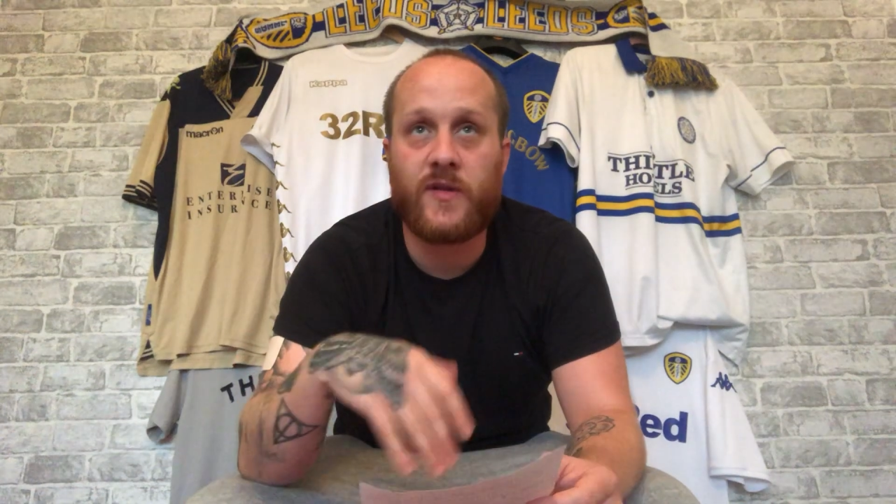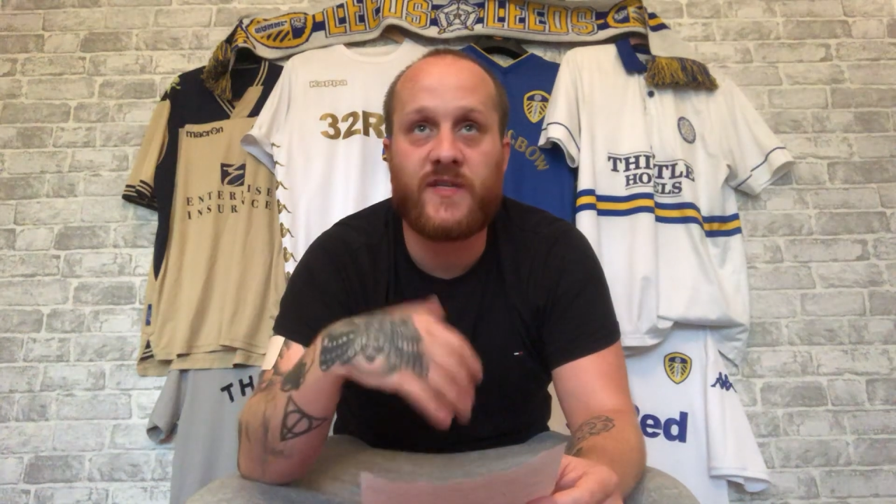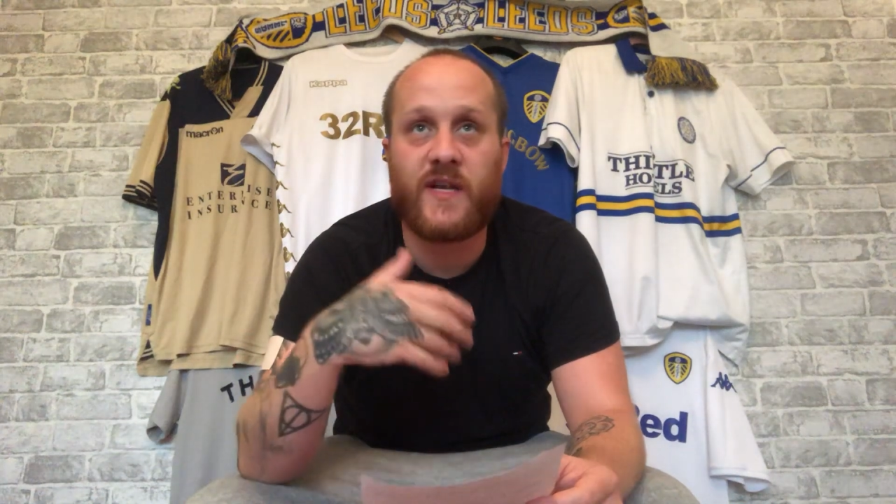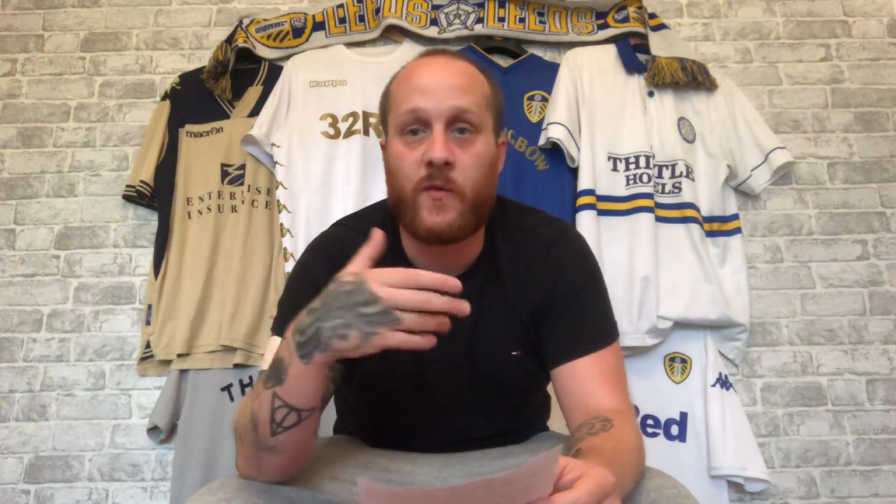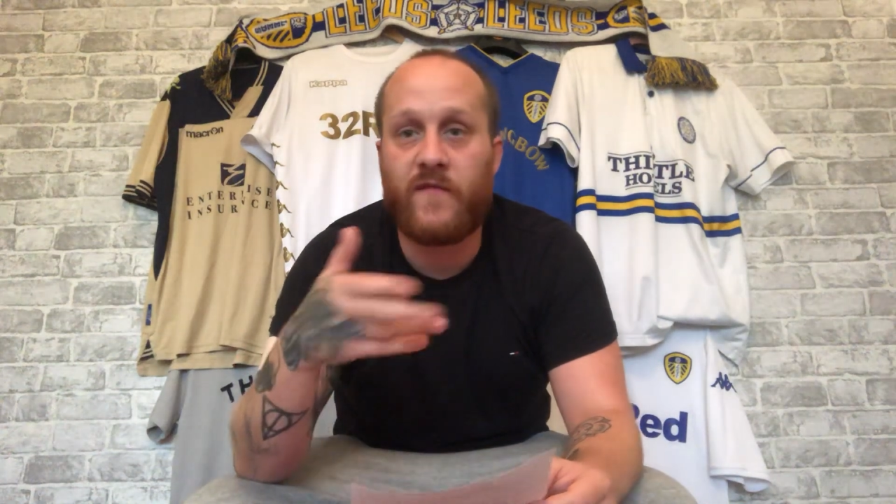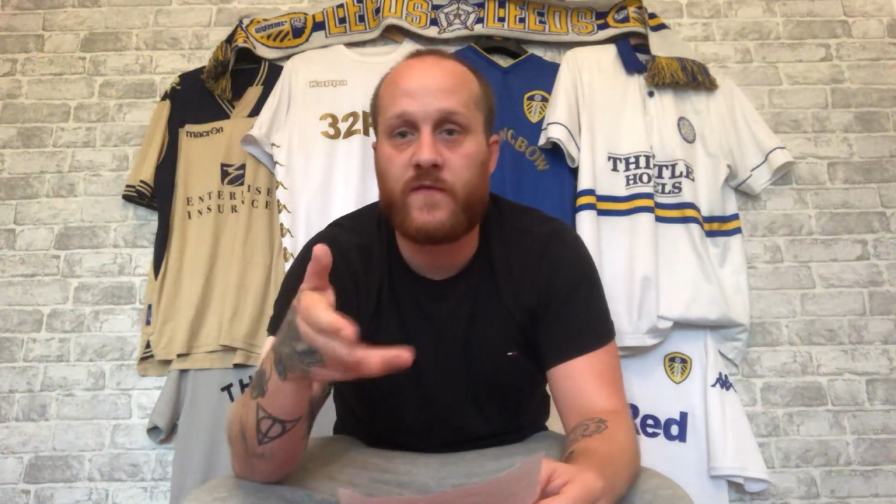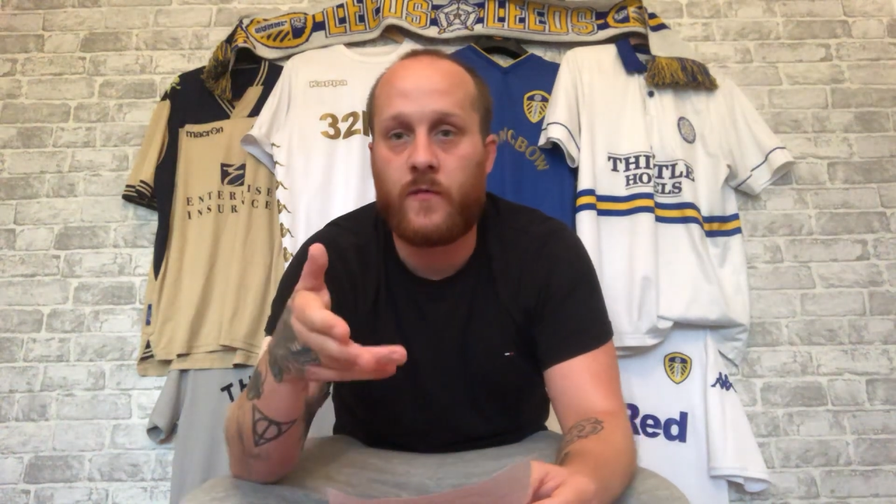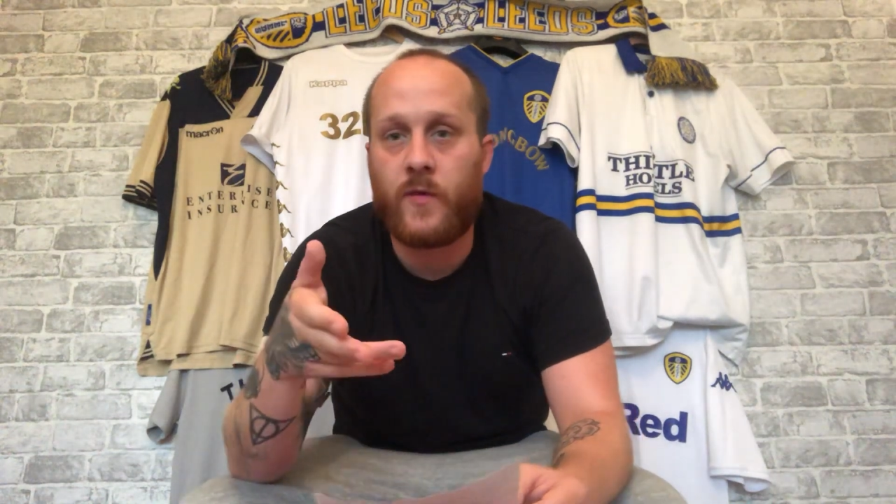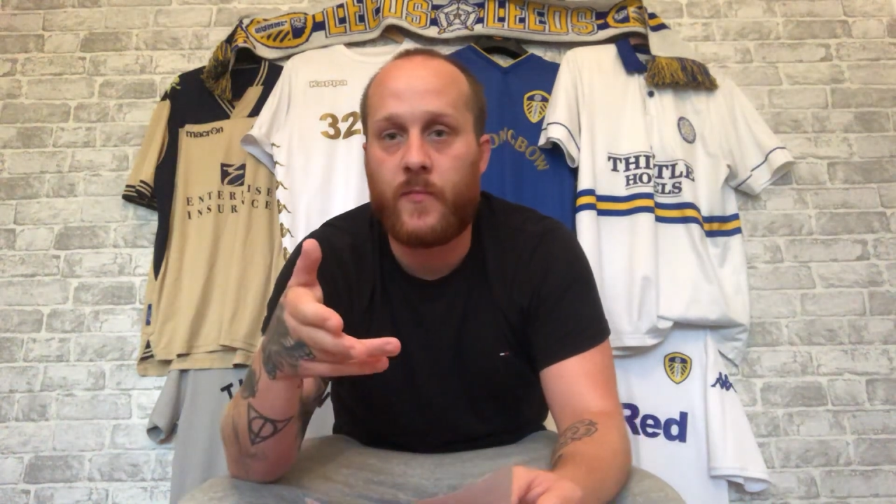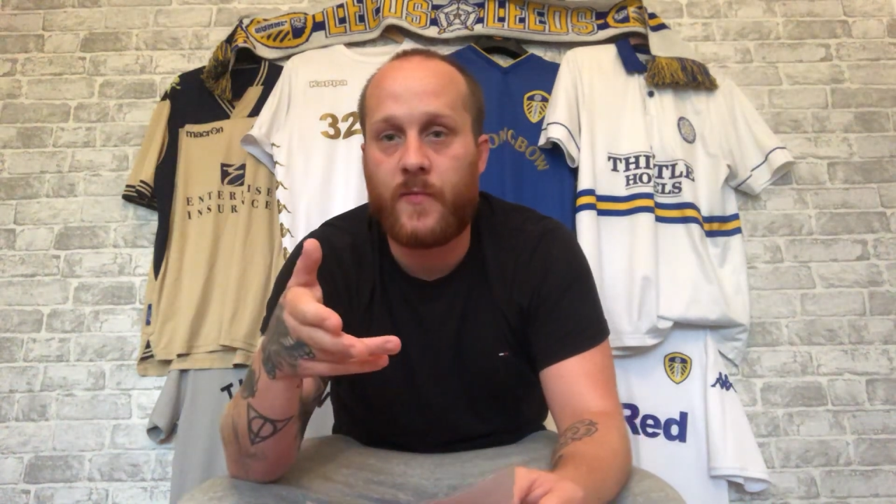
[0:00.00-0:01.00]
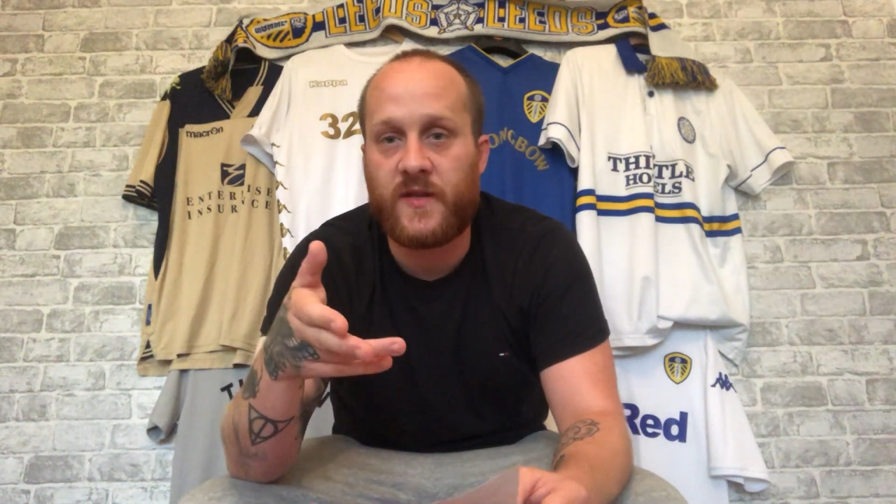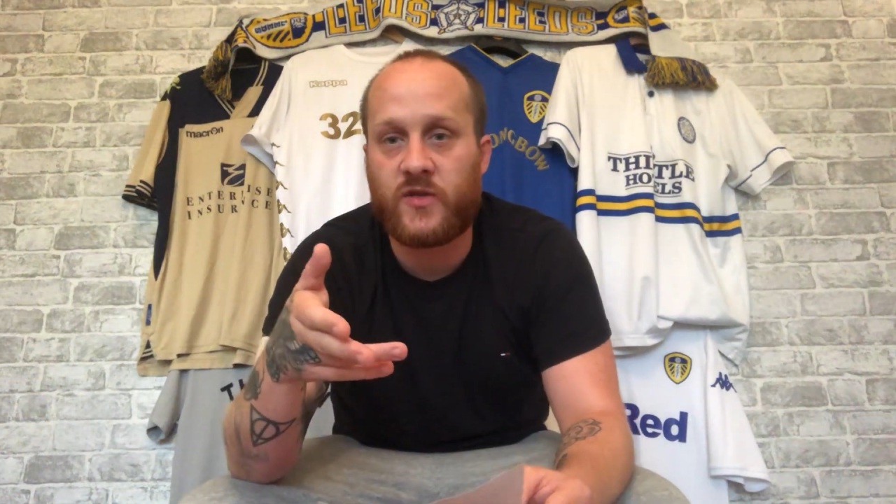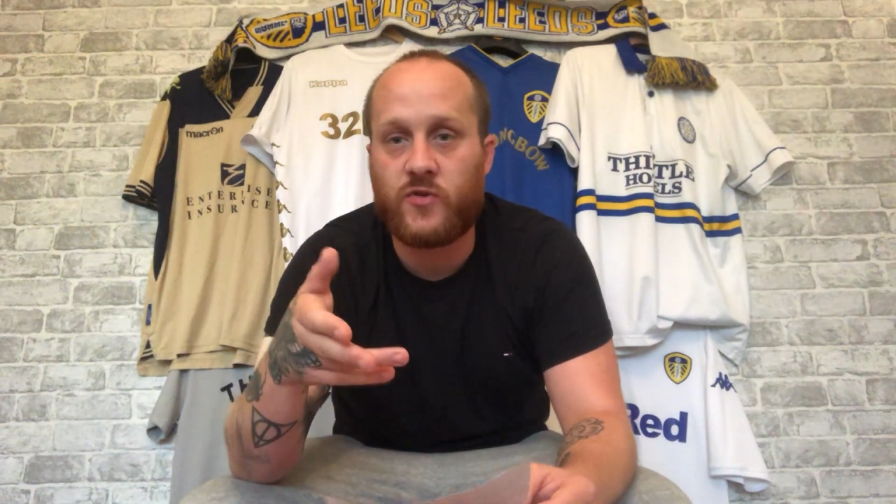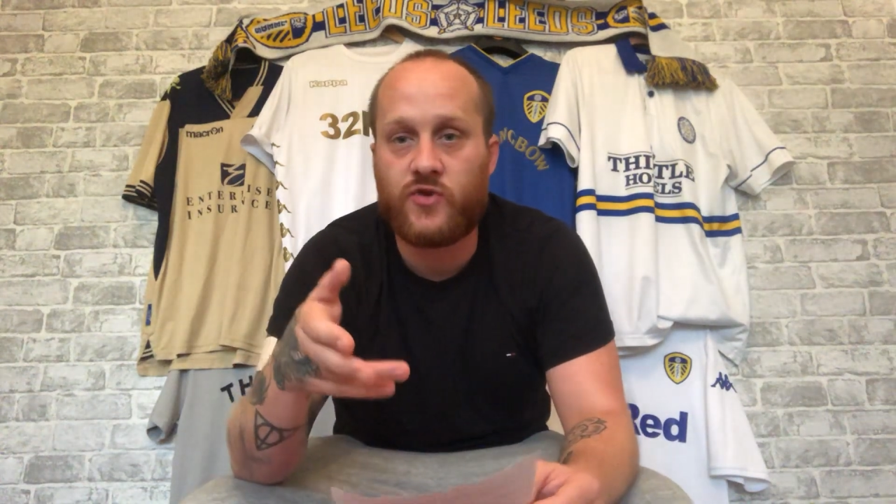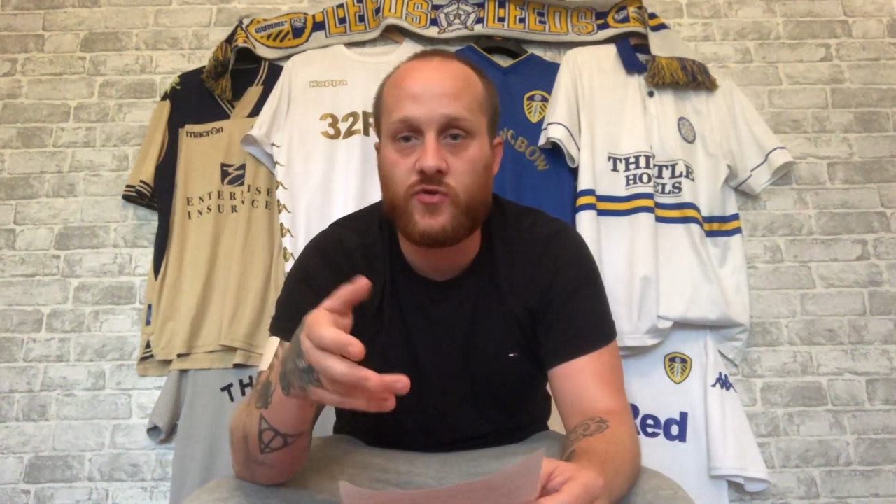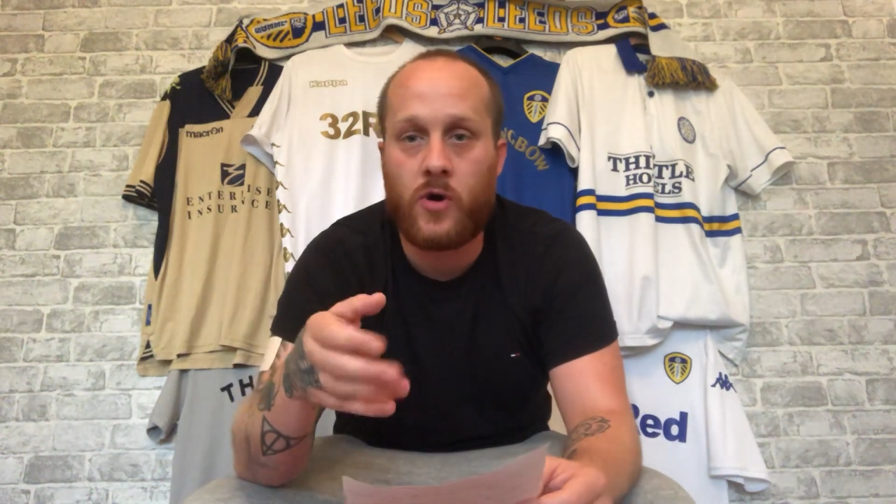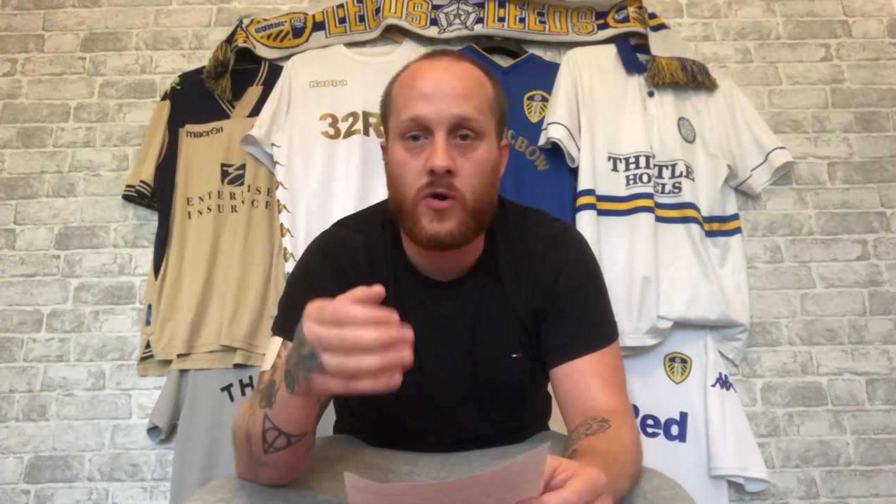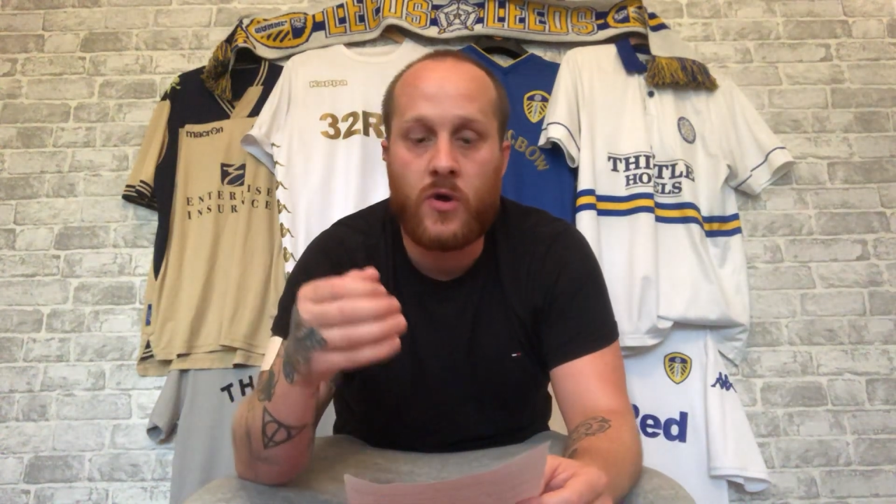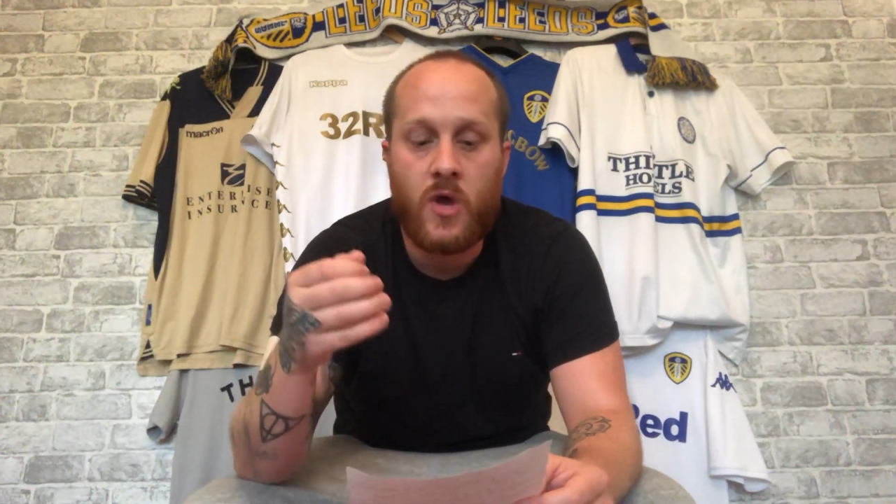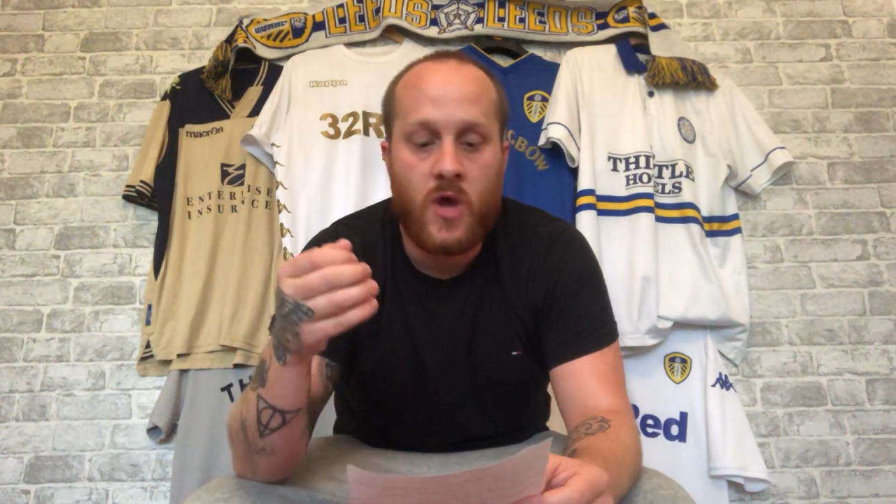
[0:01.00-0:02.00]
They said I went for him a bit too strong.